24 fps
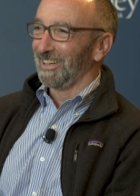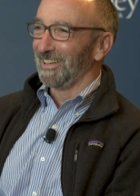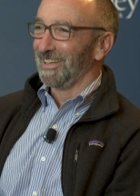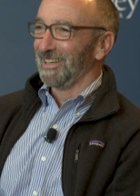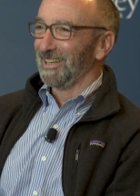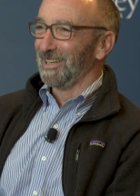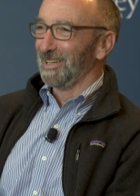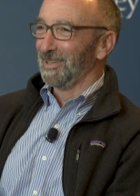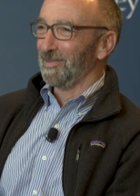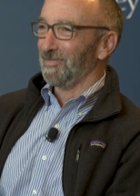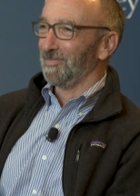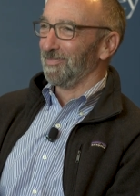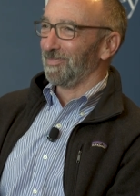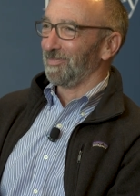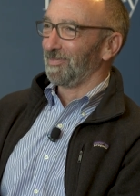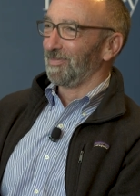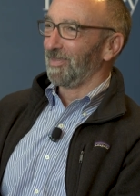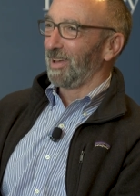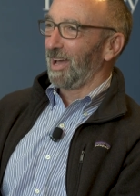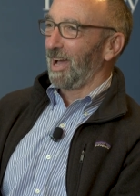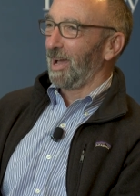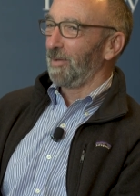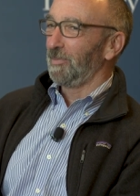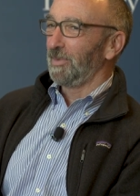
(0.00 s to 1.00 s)
um,
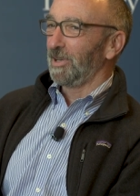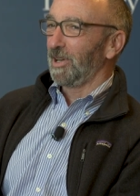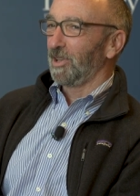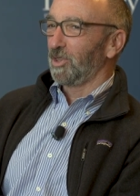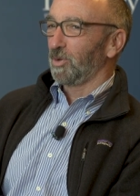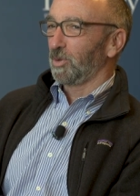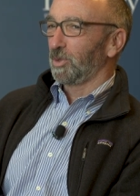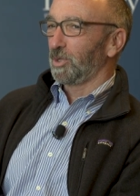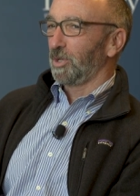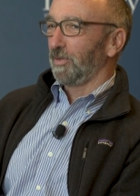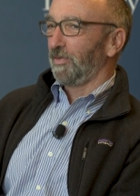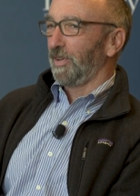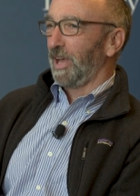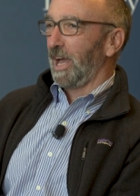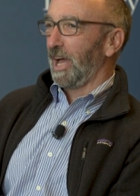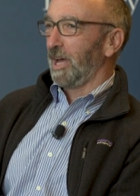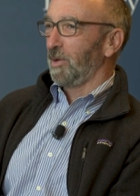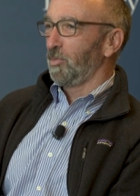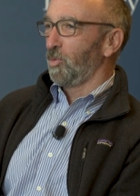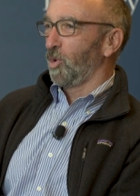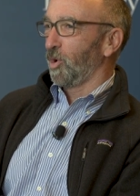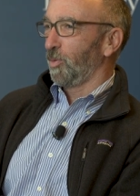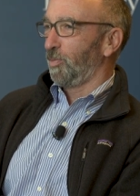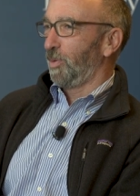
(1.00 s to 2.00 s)
I mean, in other words, if you
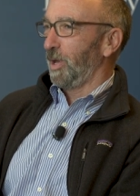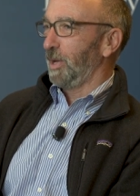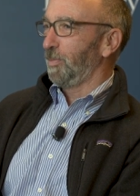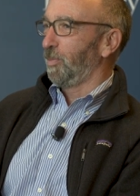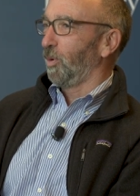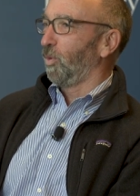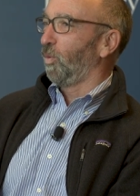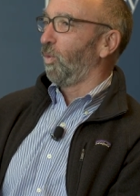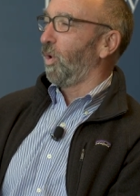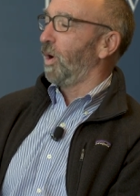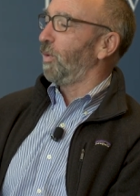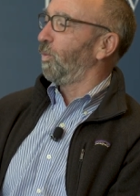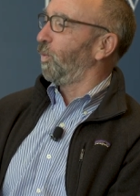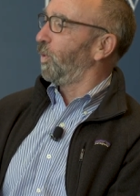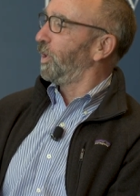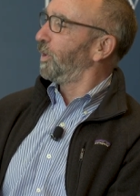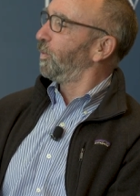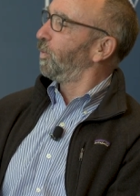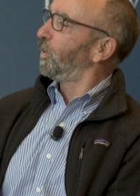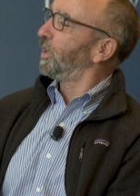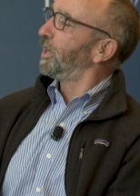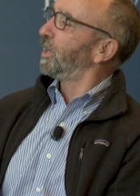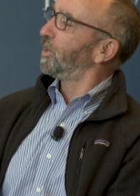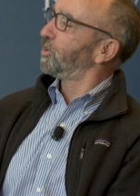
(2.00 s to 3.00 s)
had more people, what,
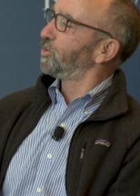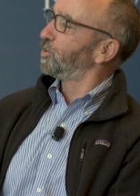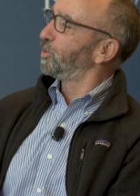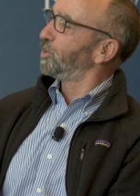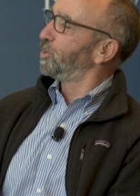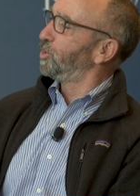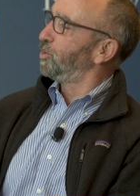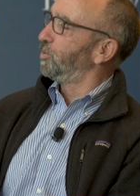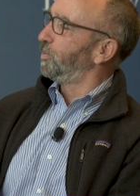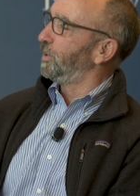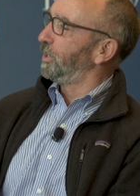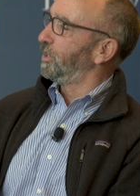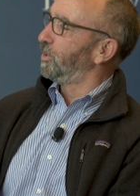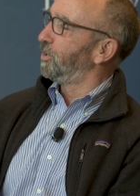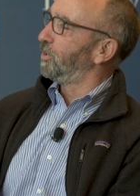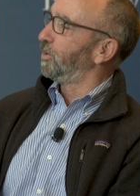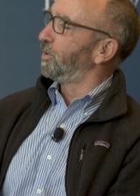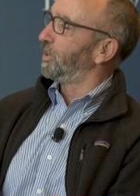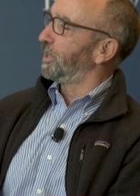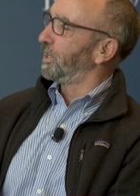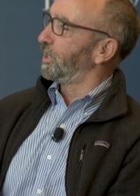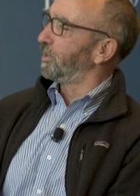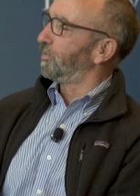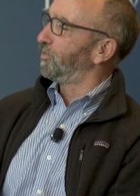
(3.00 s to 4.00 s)
what what else would you be
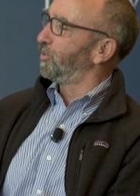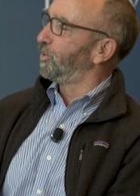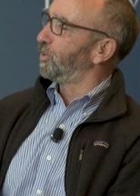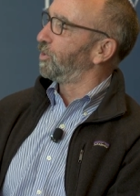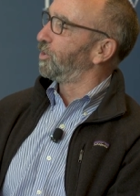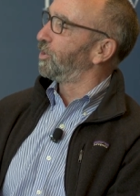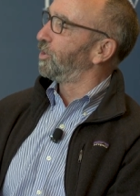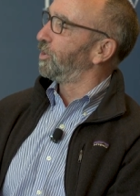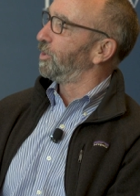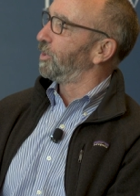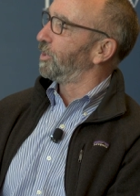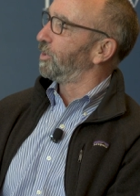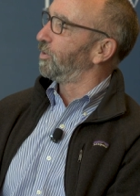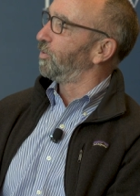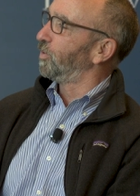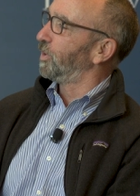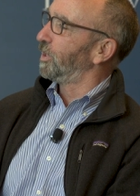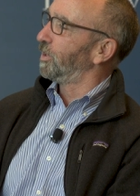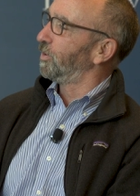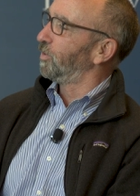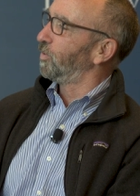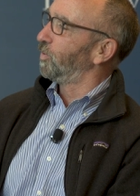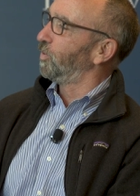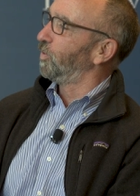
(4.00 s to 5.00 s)
doing if you could?
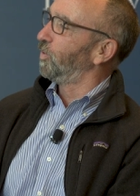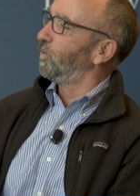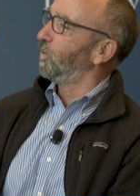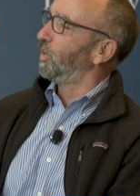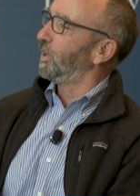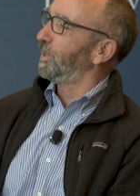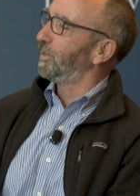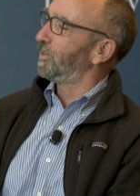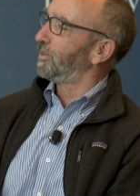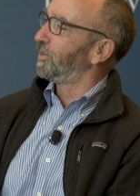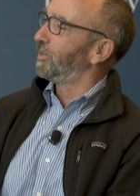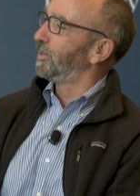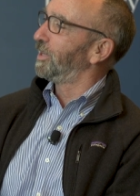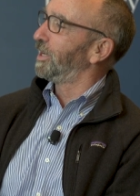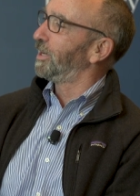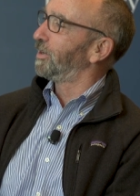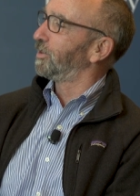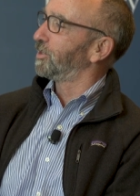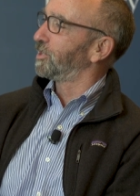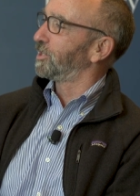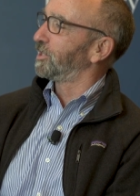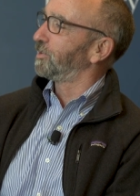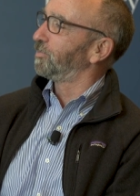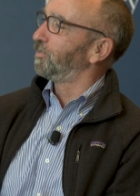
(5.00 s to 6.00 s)
What what
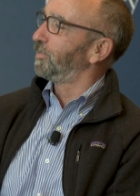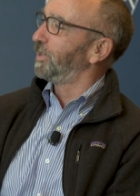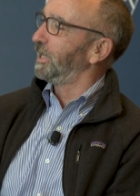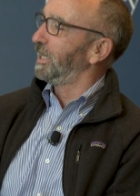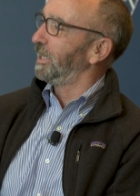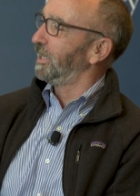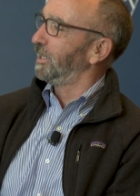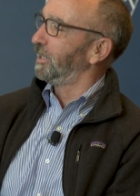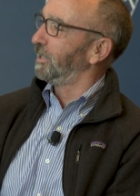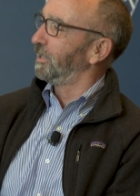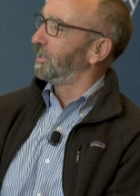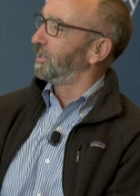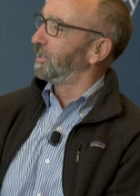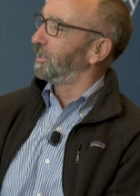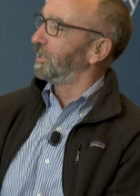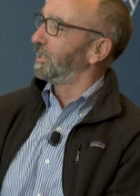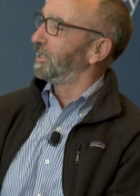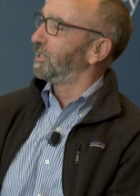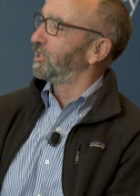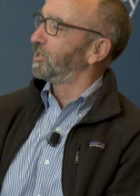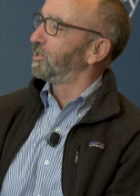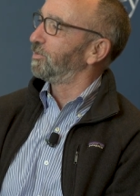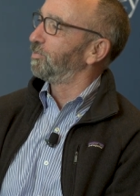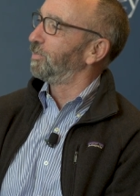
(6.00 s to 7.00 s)
there is being
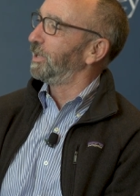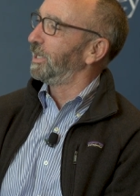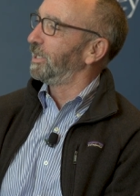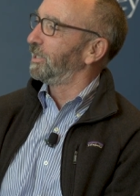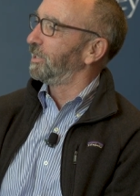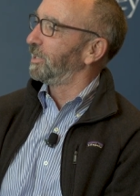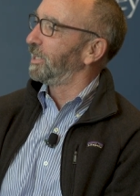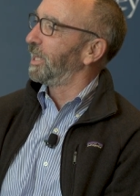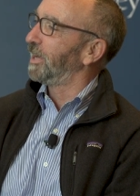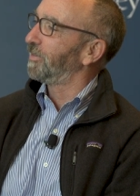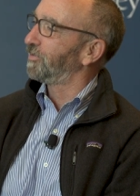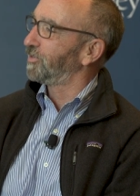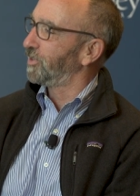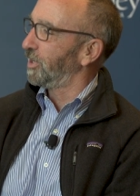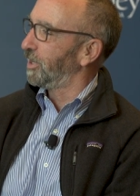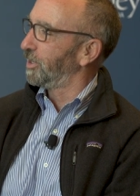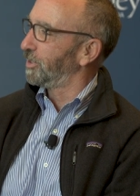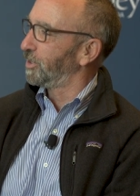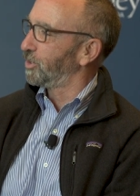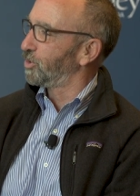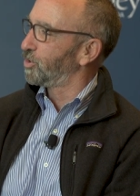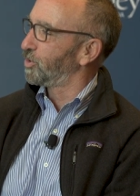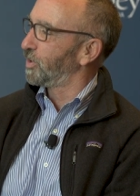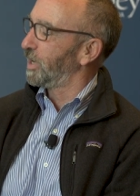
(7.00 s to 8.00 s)
is being left
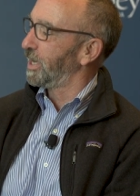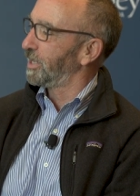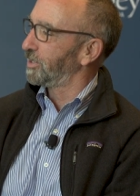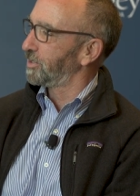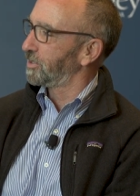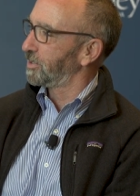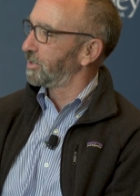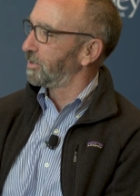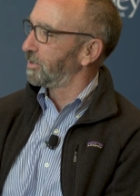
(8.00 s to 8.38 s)
unaddressed?